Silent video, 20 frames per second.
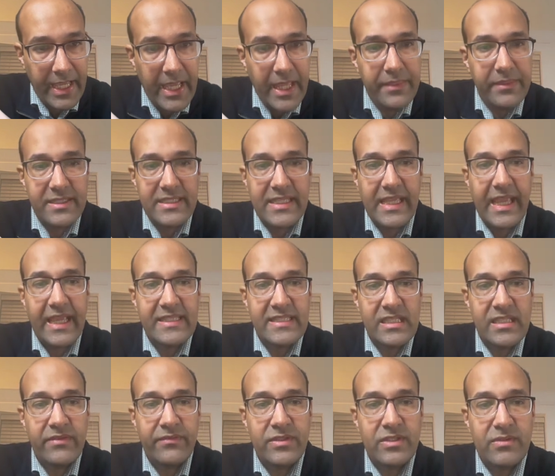There's
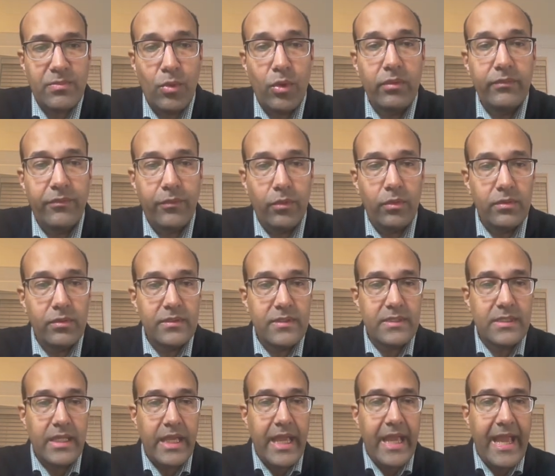excessive small
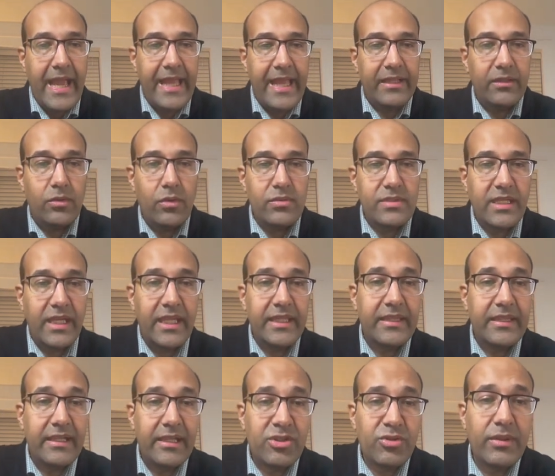folds and causing
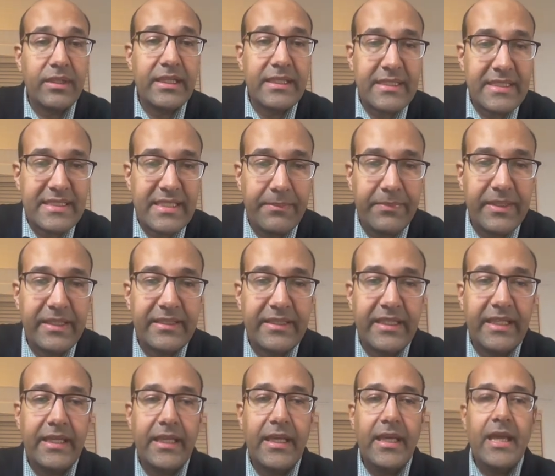intellectual
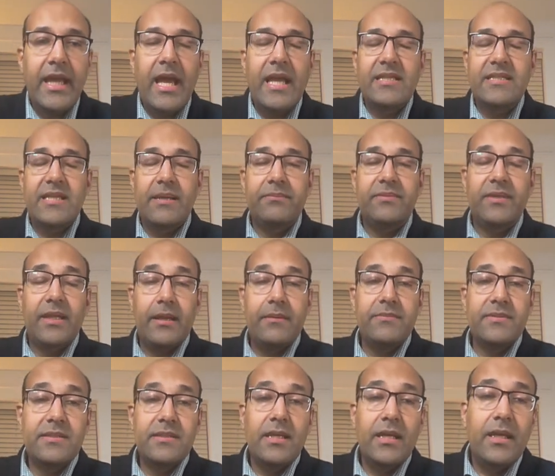disability and
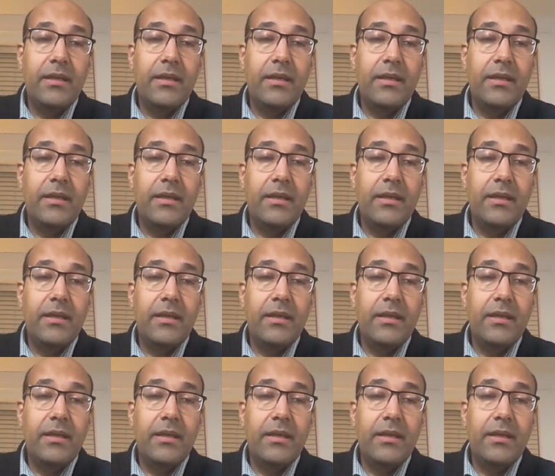sometimes